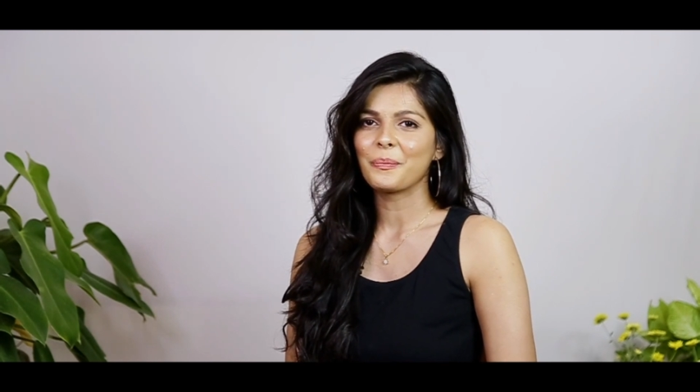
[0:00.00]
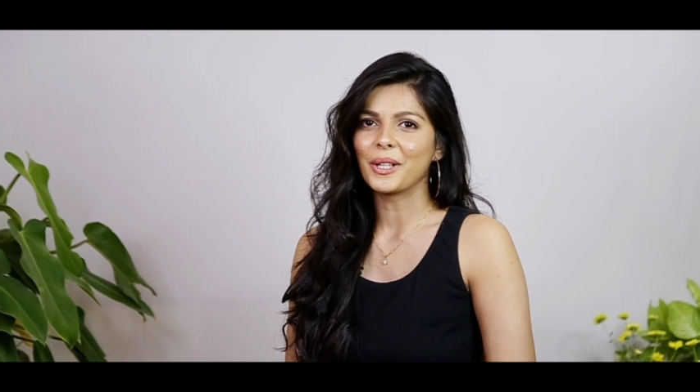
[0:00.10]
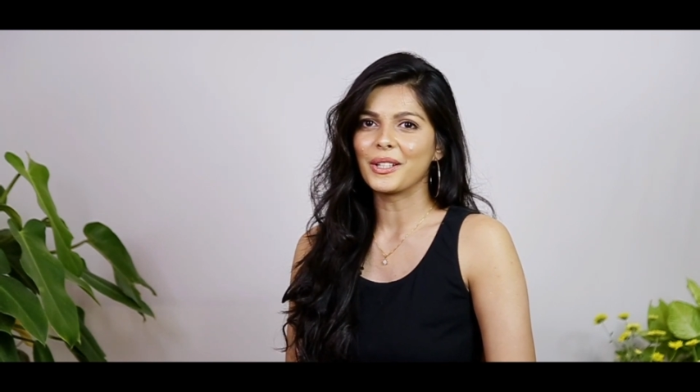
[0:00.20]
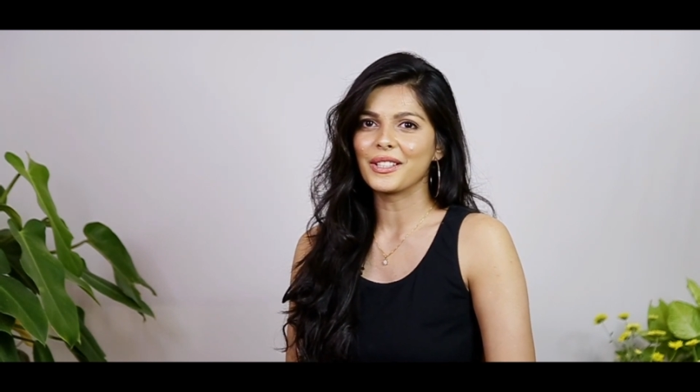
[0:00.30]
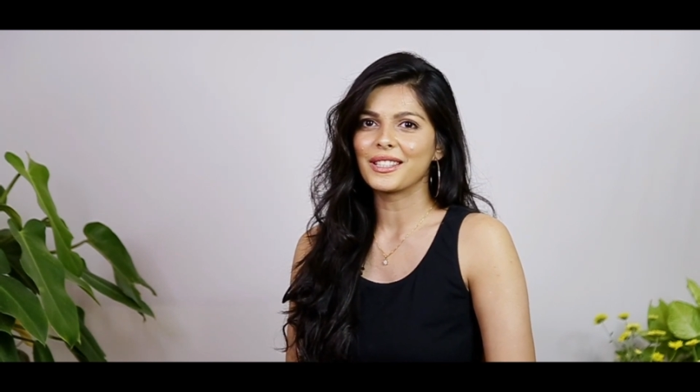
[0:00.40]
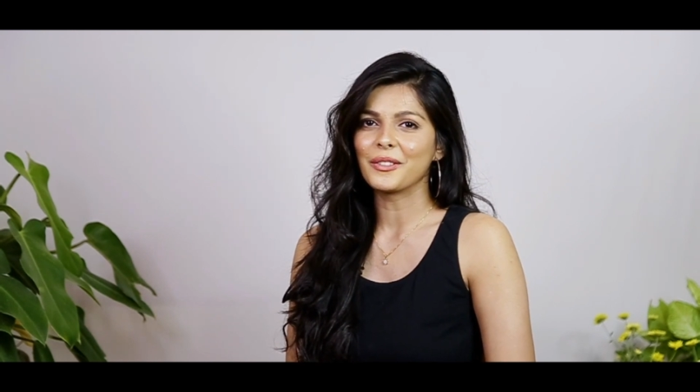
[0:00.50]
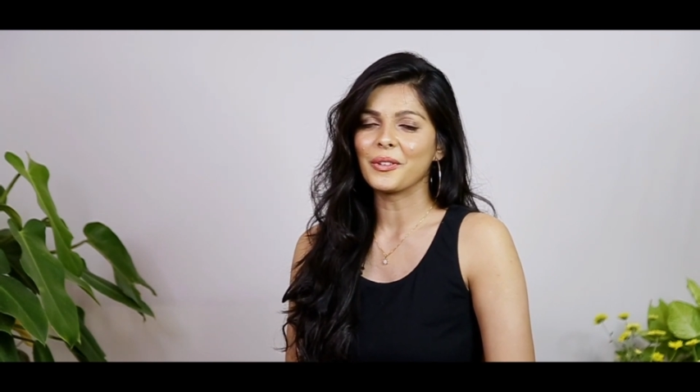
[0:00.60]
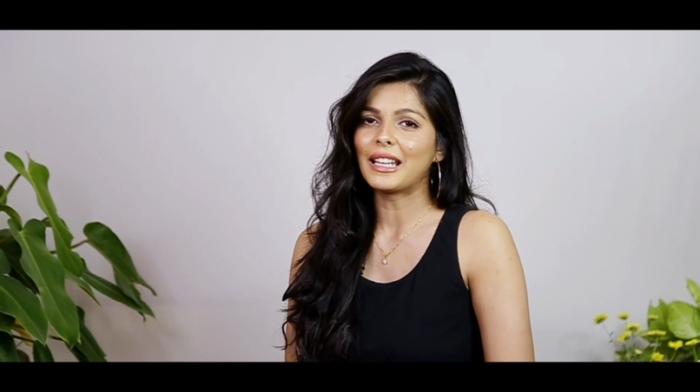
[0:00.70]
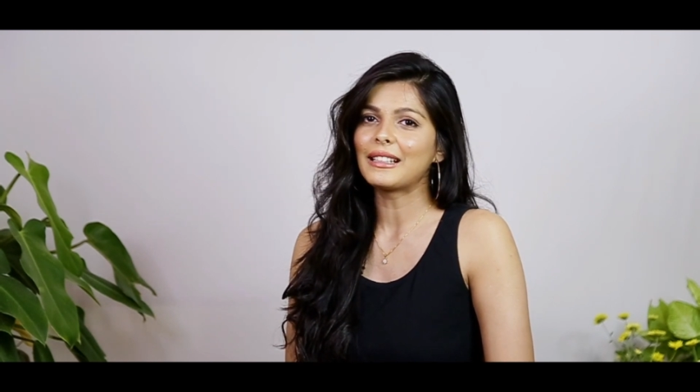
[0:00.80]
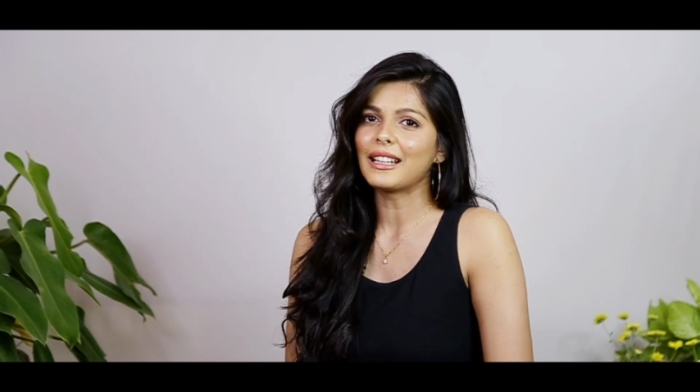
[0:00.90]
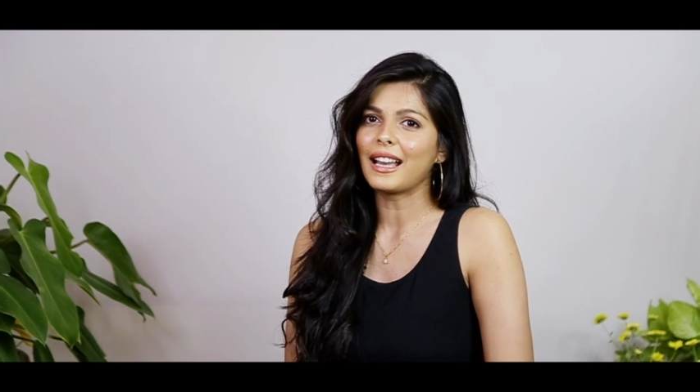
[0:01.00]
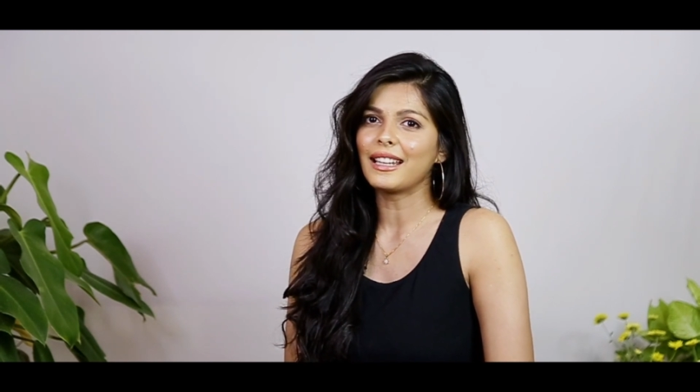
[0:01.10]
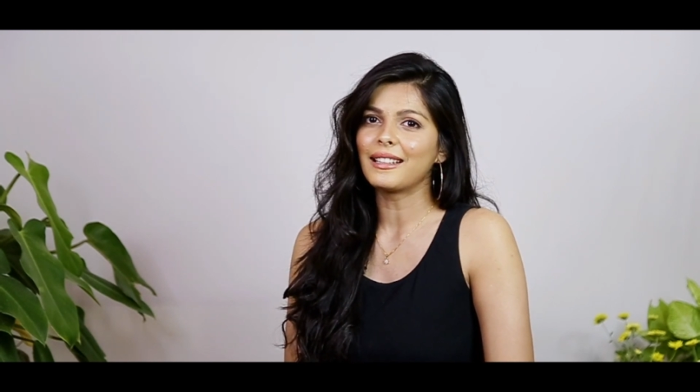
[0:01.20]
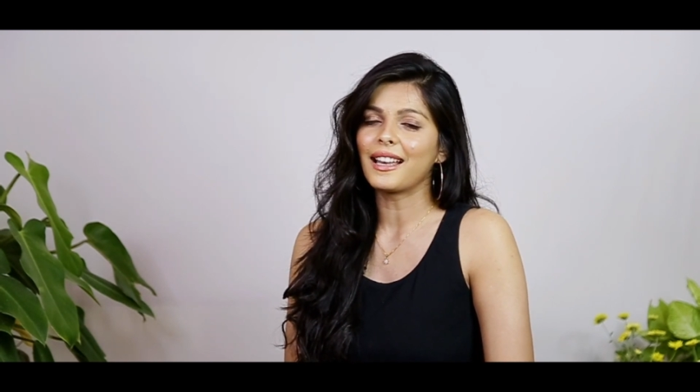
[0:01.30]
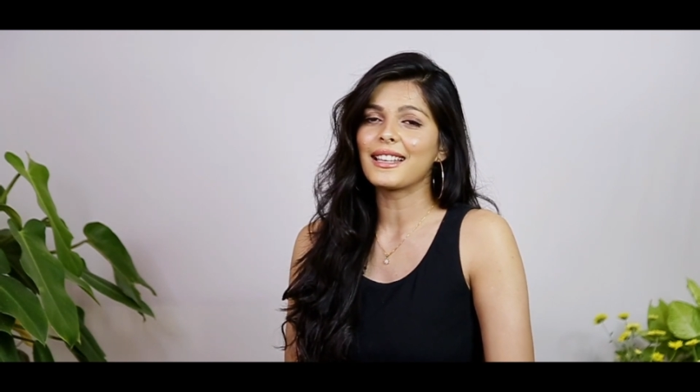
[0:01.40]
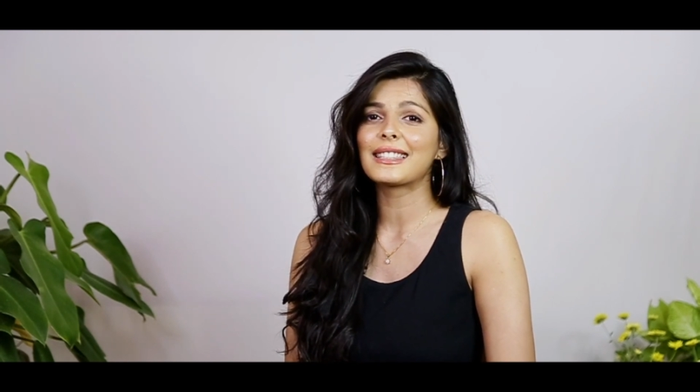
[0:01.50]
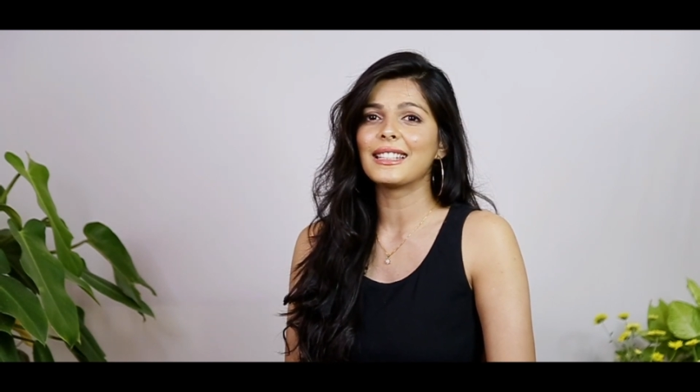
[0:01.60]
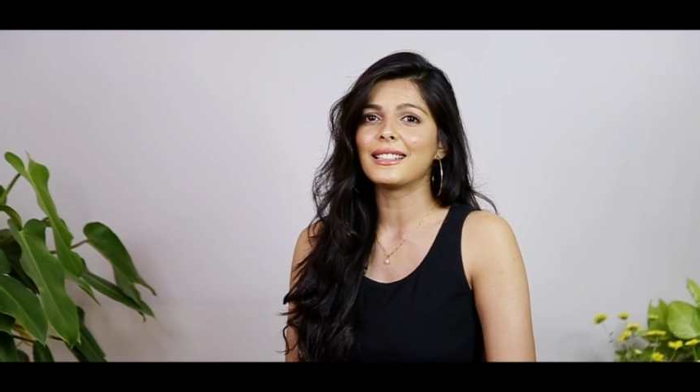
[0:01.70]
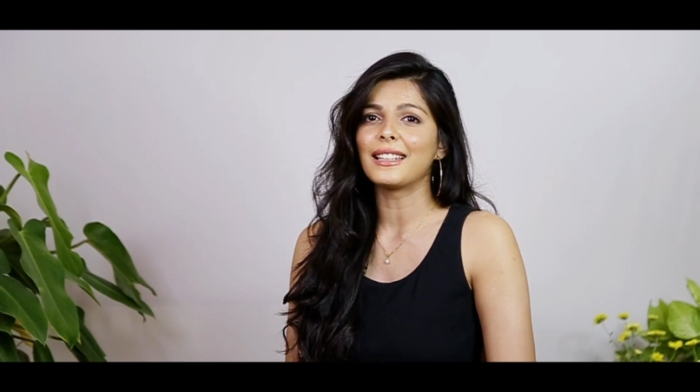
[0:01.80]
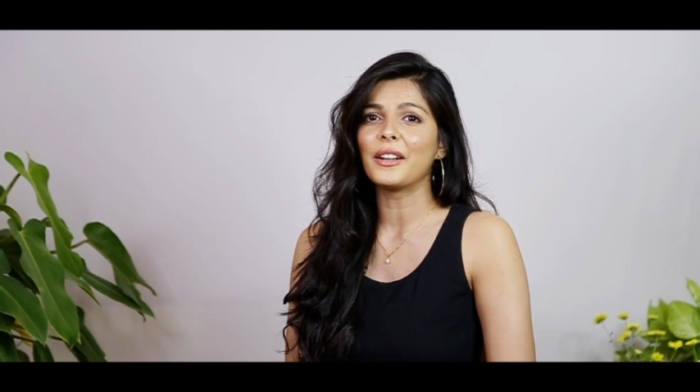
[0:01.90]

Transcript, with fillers: because when at night I sit